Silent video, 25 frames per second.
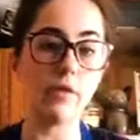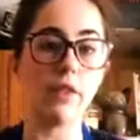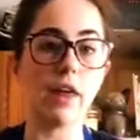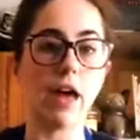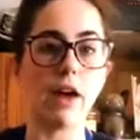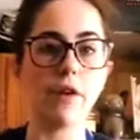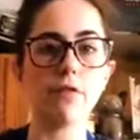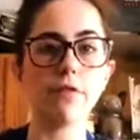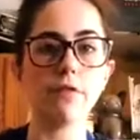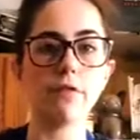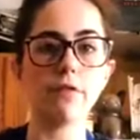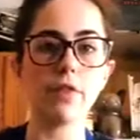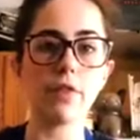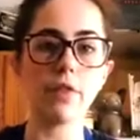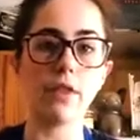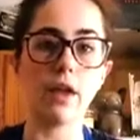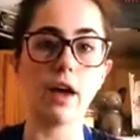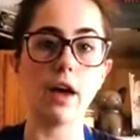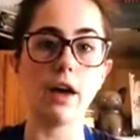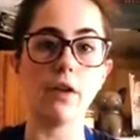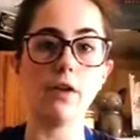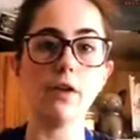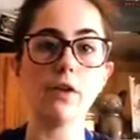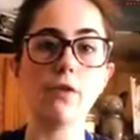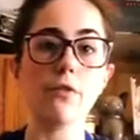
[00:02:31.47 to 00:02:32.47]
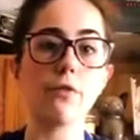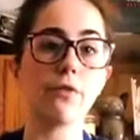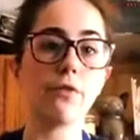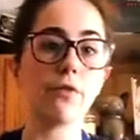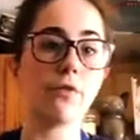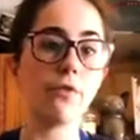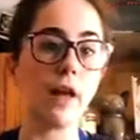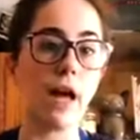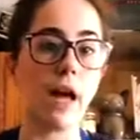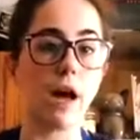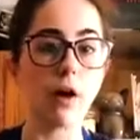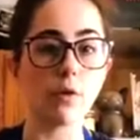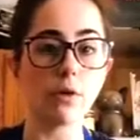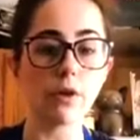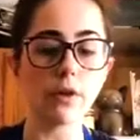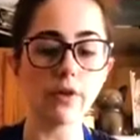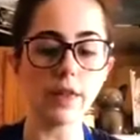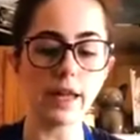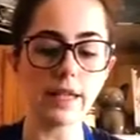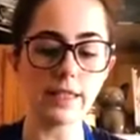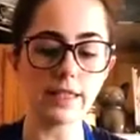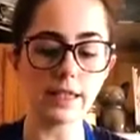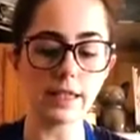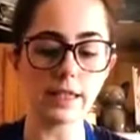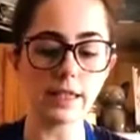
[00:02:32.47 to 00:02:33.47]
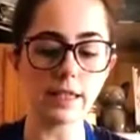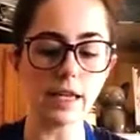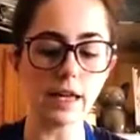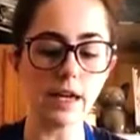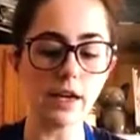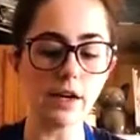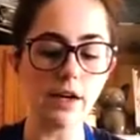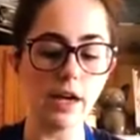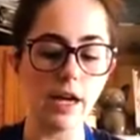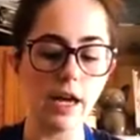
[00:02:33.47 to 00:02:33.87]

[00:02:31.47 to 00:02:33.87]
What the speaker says: that flour that's in there,